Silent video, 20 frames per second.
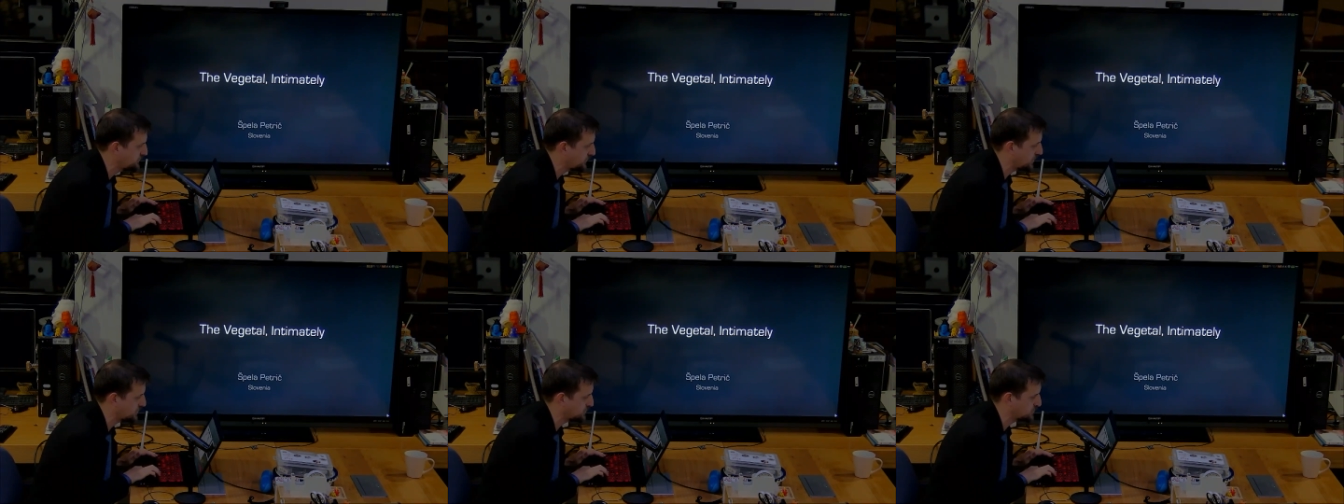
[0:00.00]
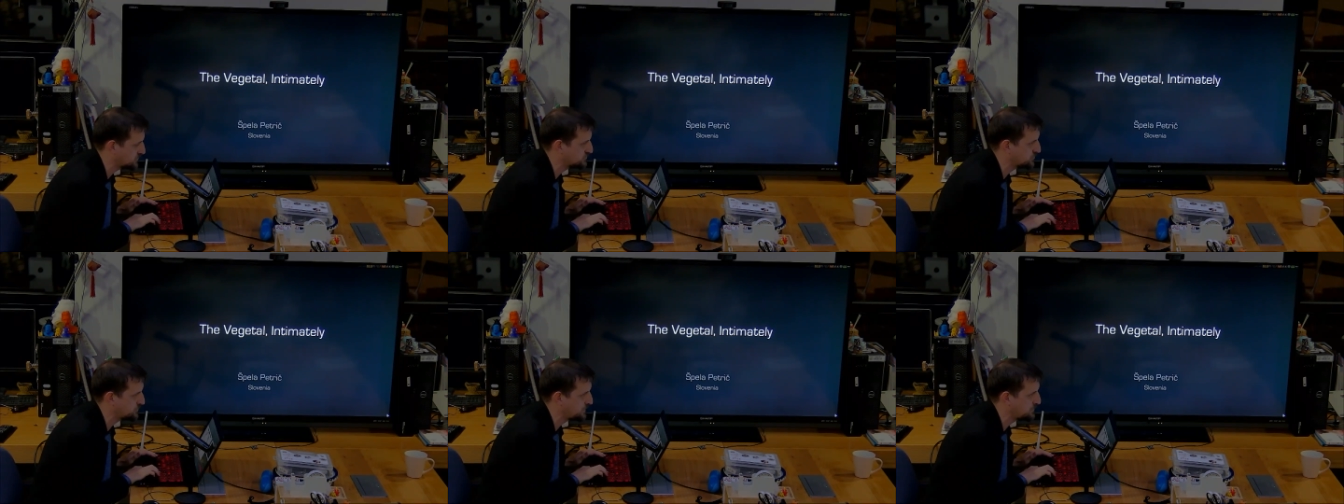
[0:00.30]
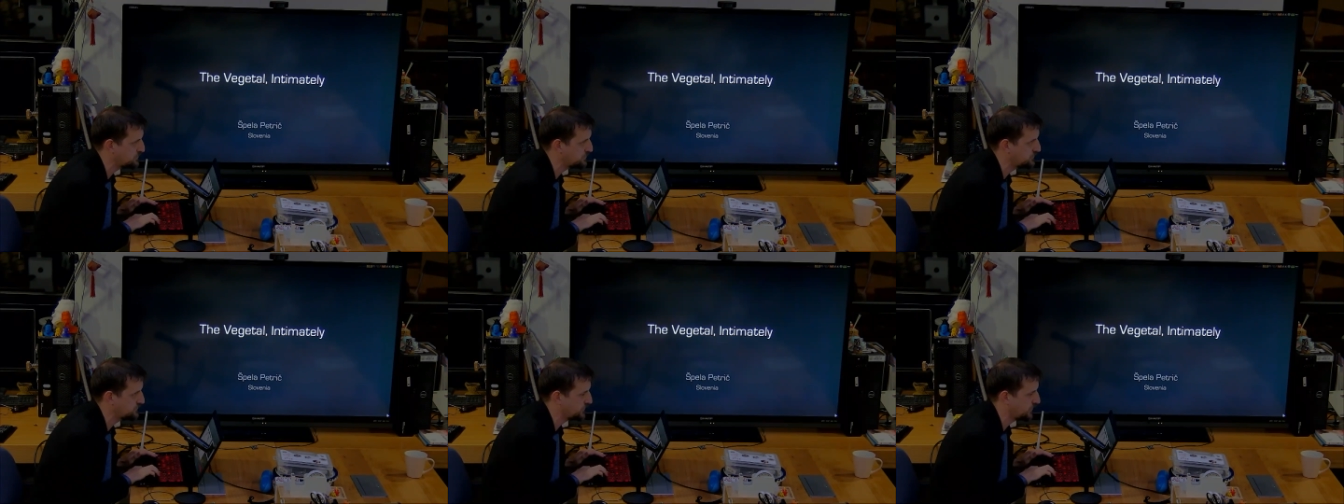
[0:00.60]
so people who
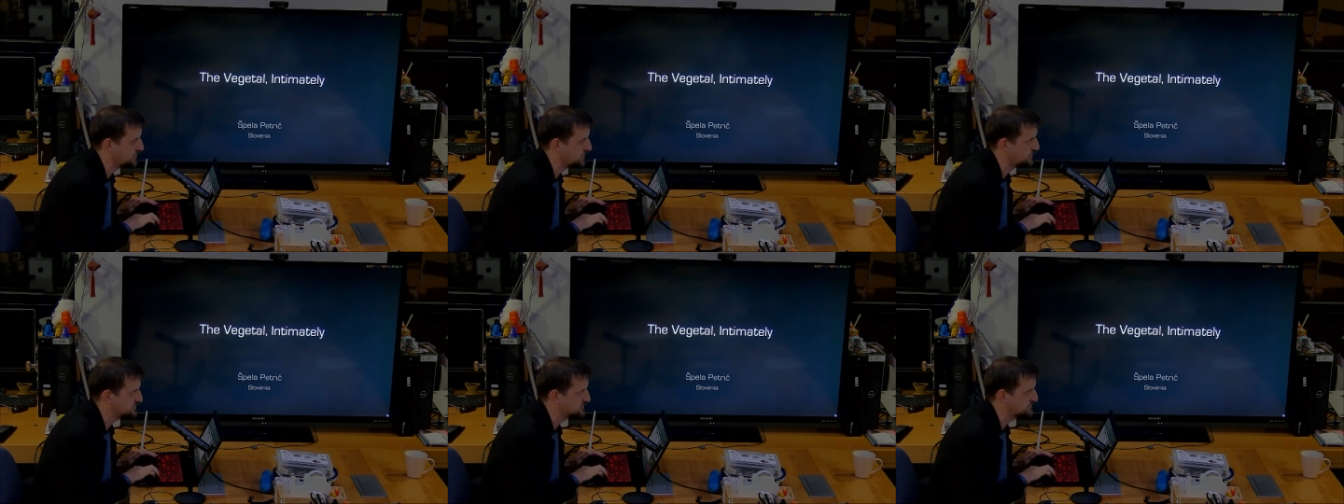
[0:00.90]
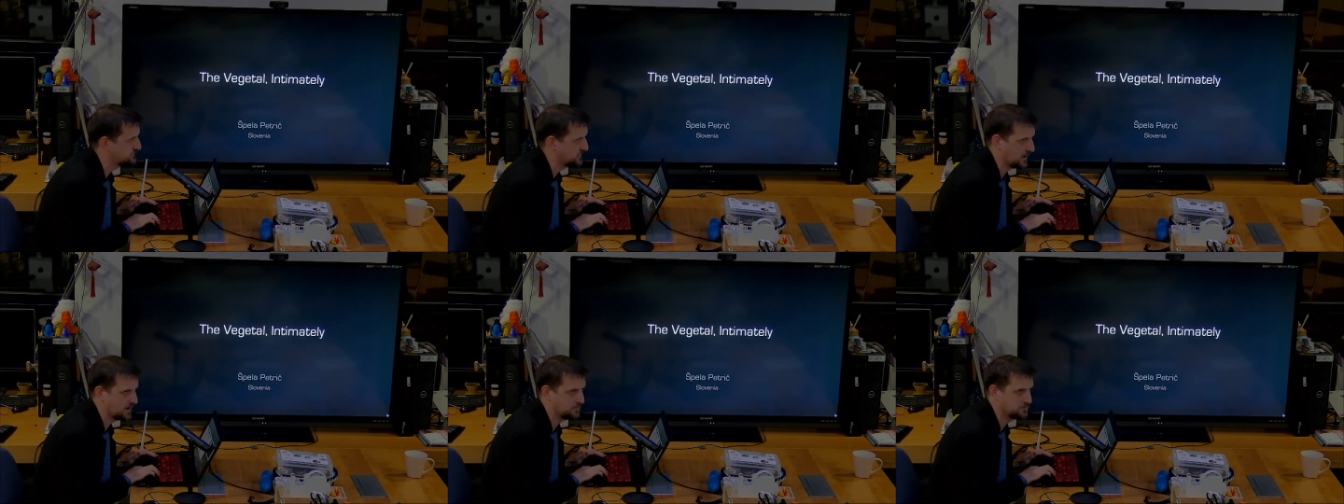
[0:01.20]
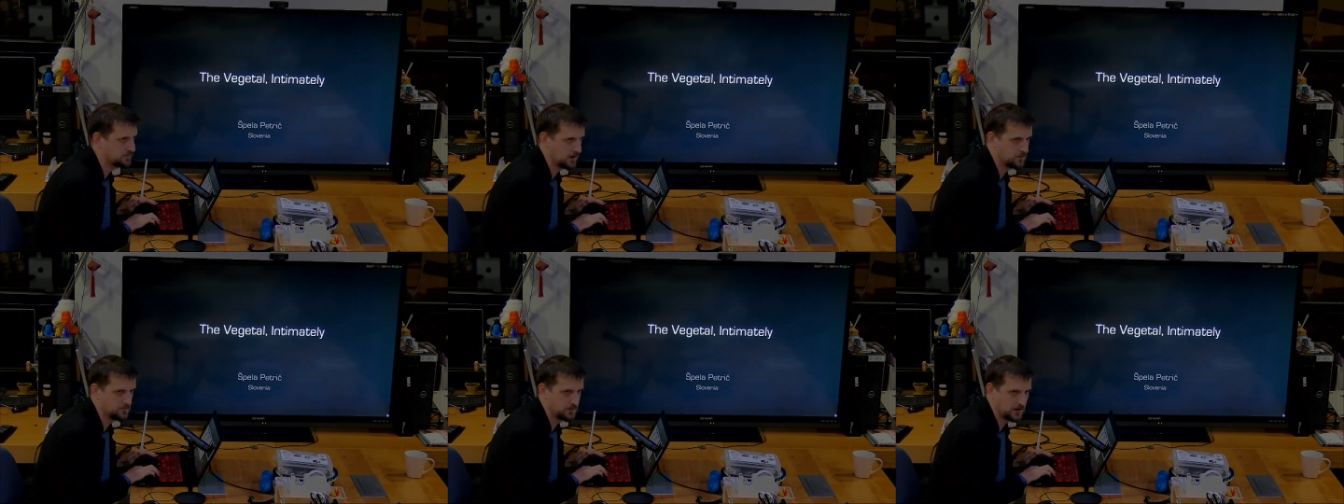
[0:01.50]
follow this Fab Lab, I
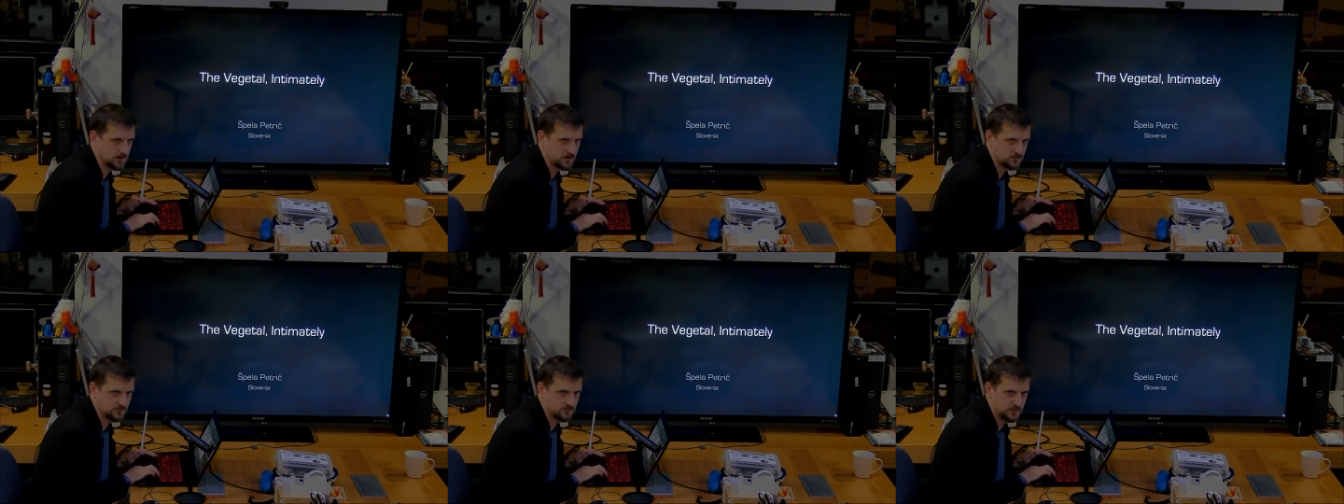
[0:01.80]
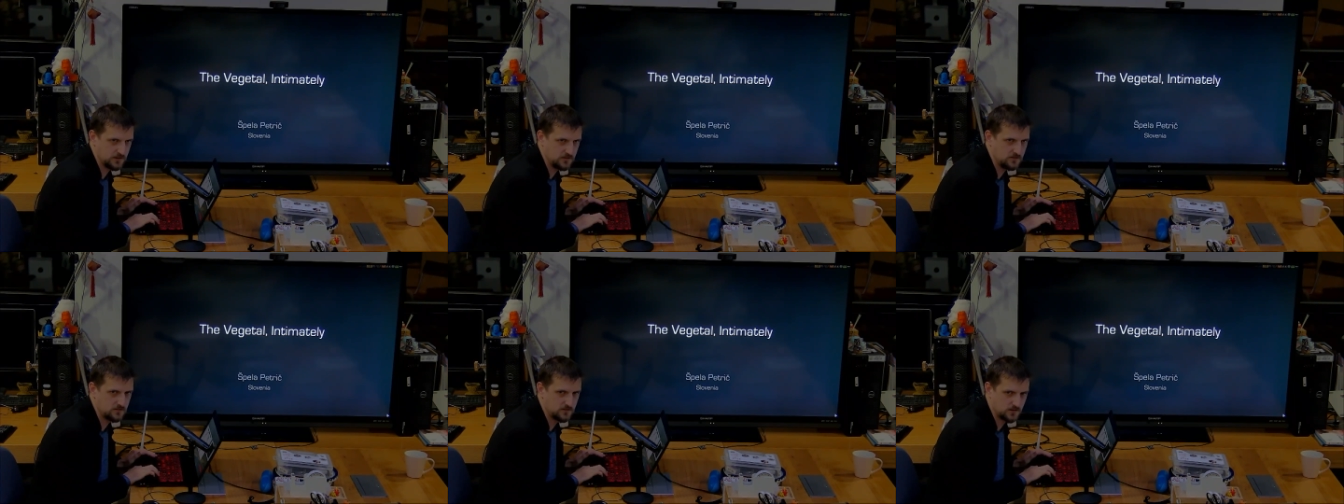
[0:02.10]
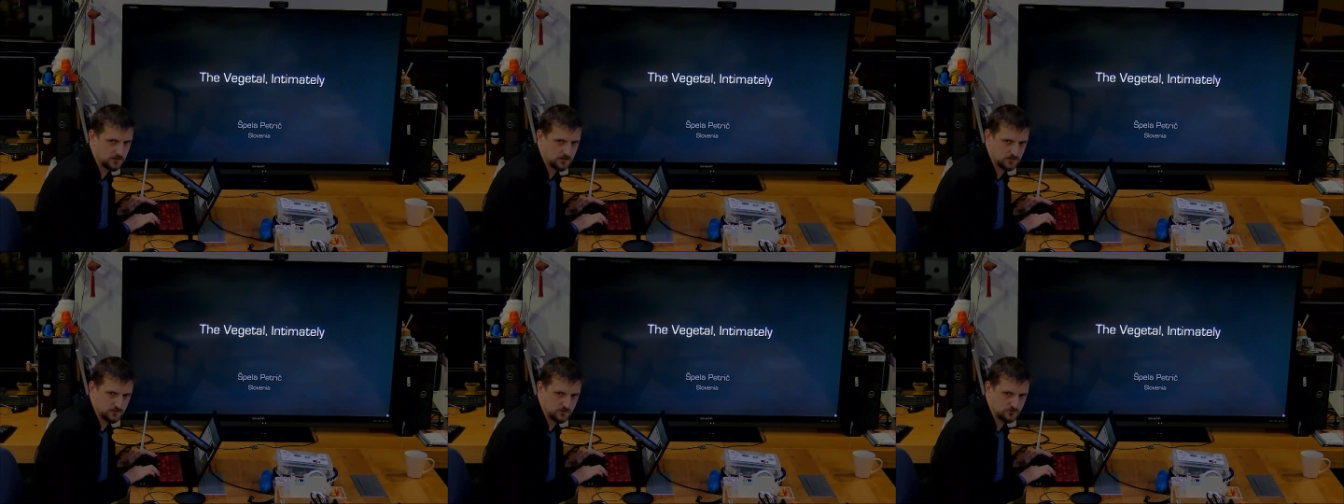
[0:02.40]
guess, in
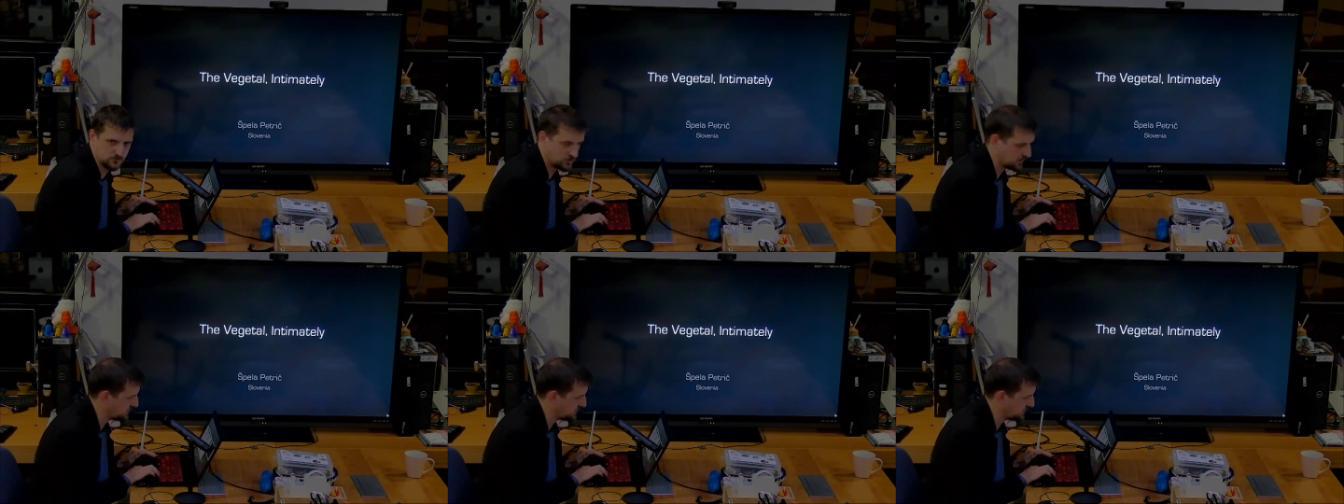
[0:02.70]
Shanghai.